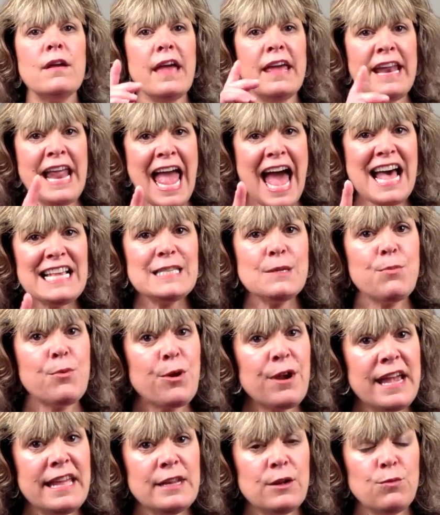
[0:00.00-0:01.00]
and
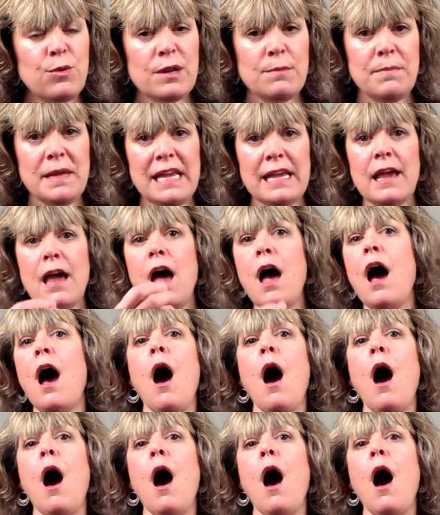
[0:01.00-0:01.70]
aspirated would be